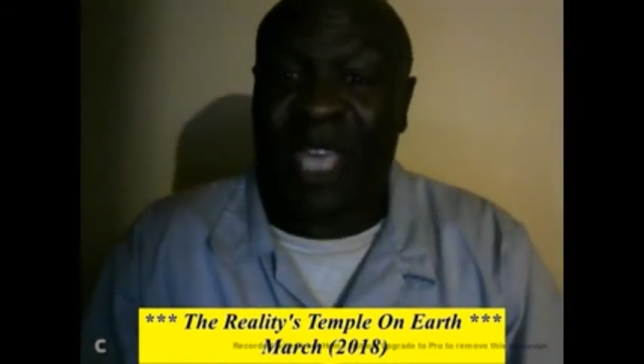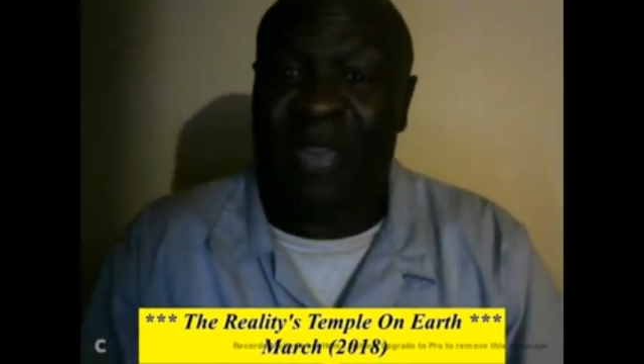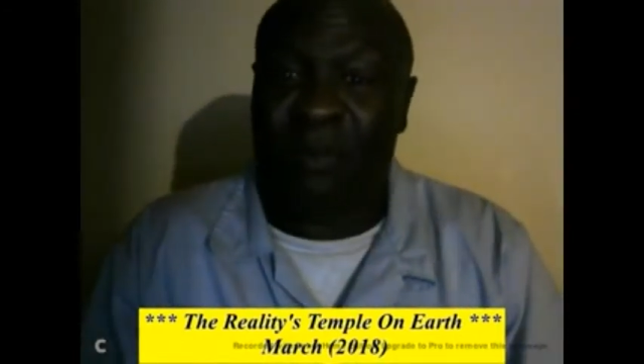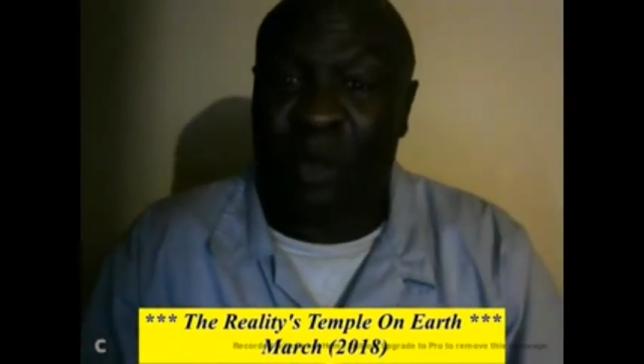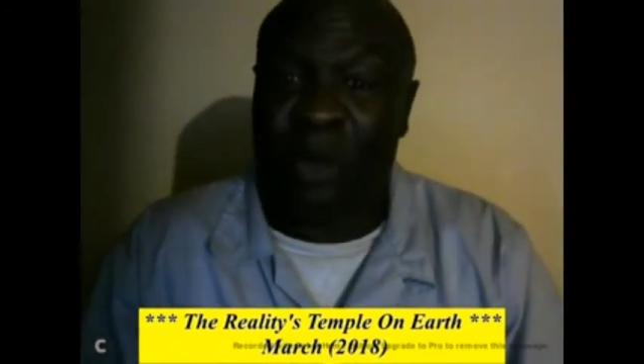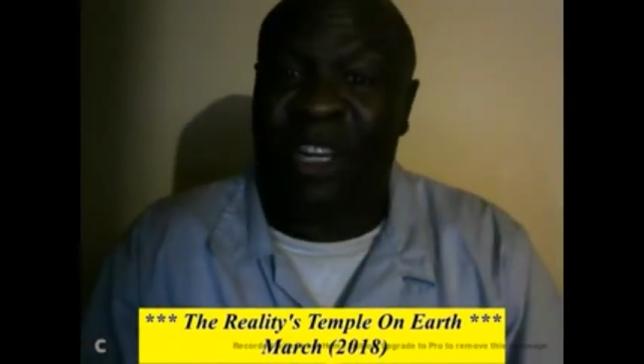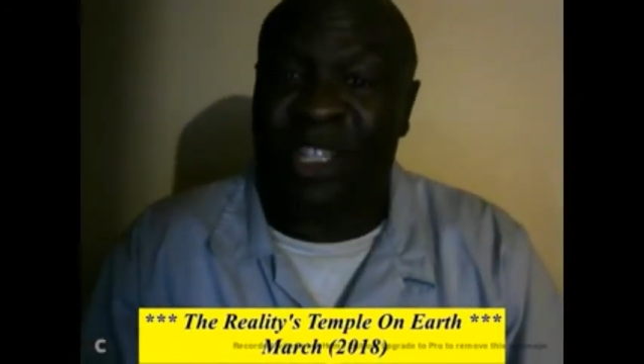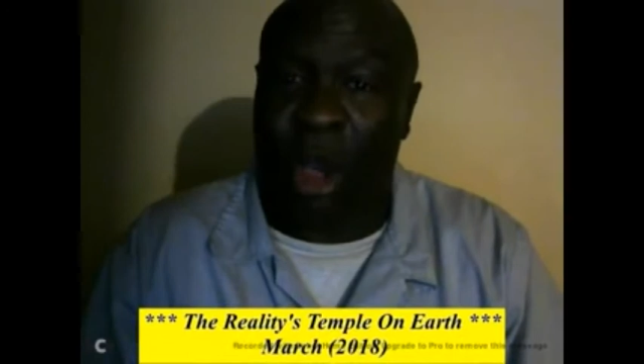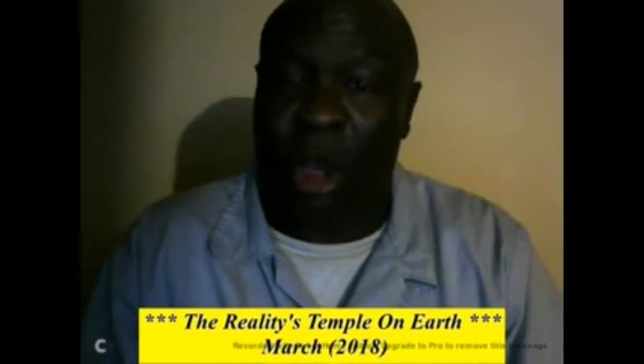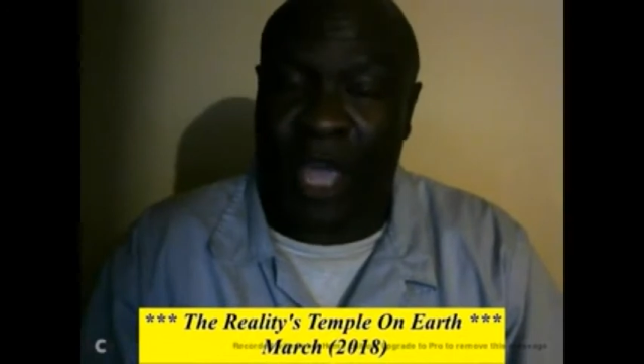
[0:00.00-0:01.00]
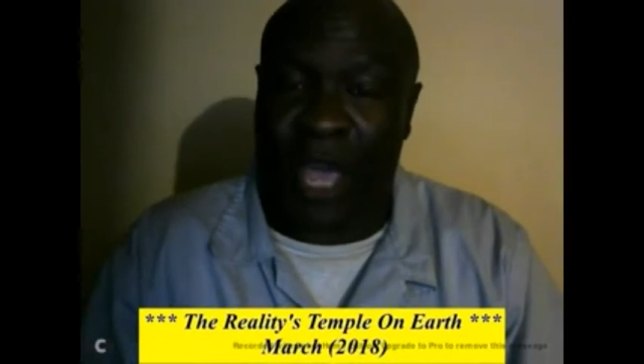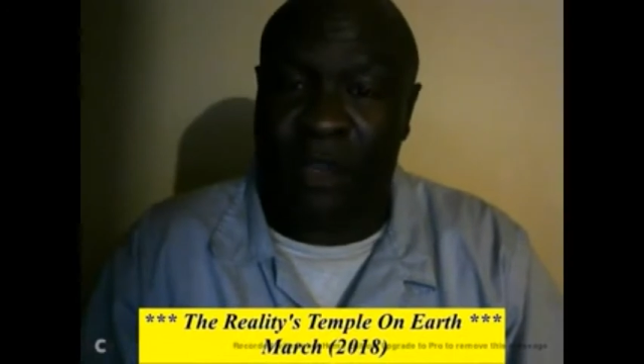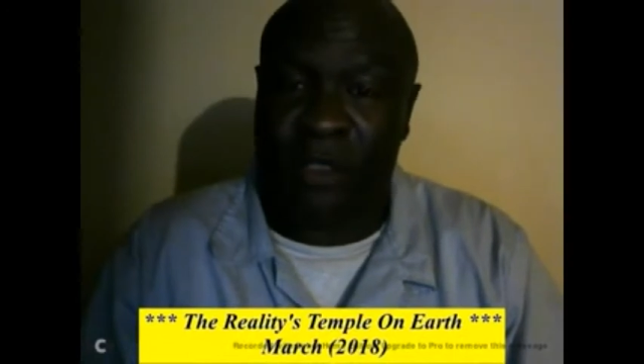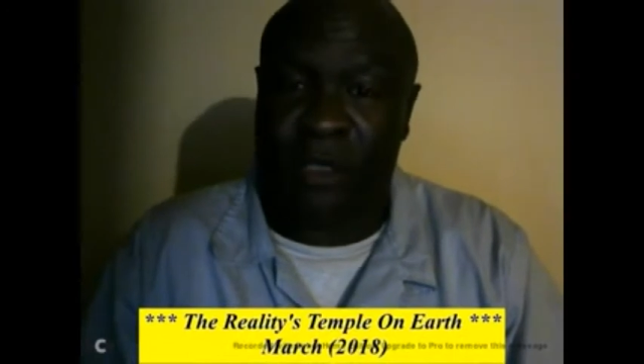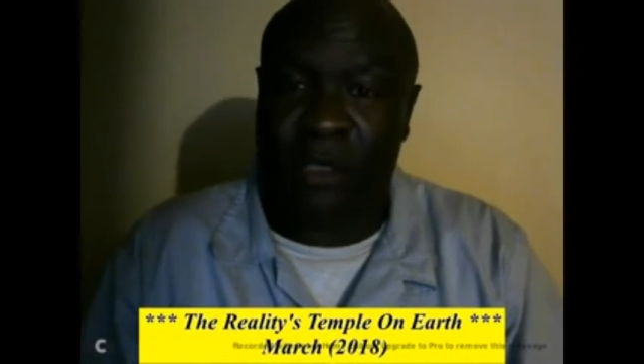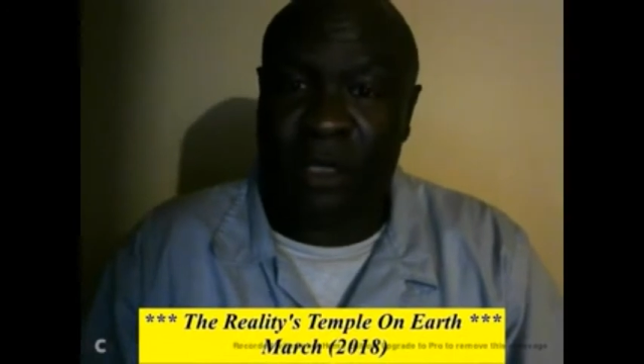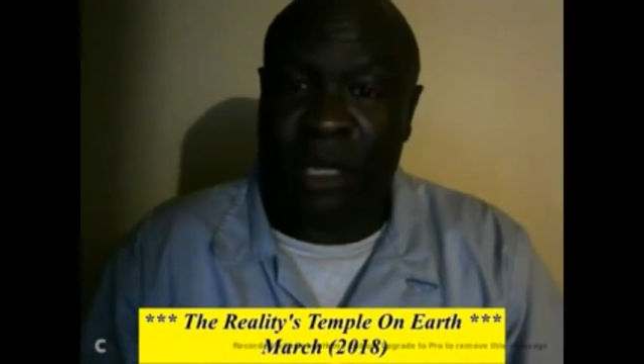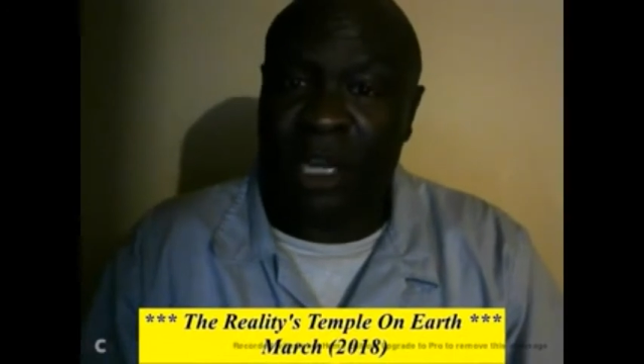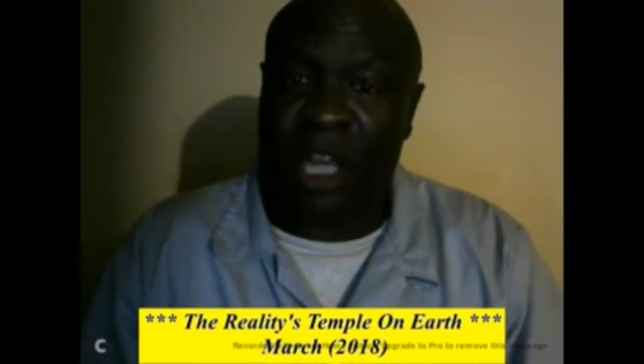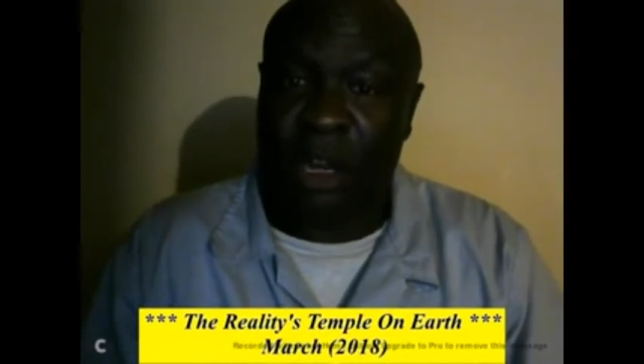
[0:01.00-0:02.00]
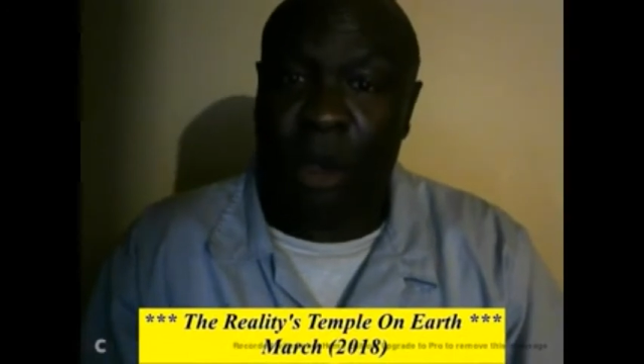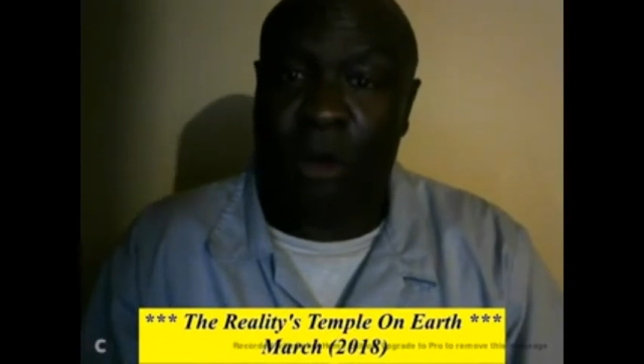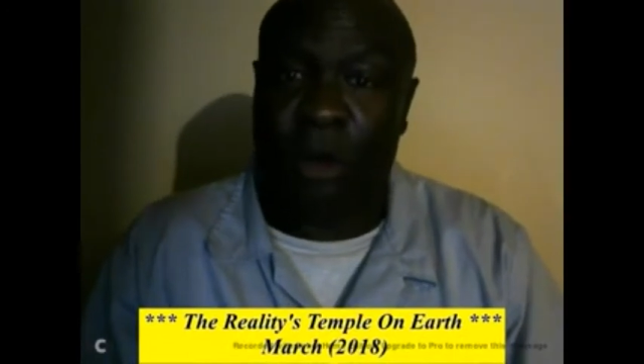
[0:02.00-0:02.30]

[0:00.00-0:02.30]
can't build a doghouse, let alone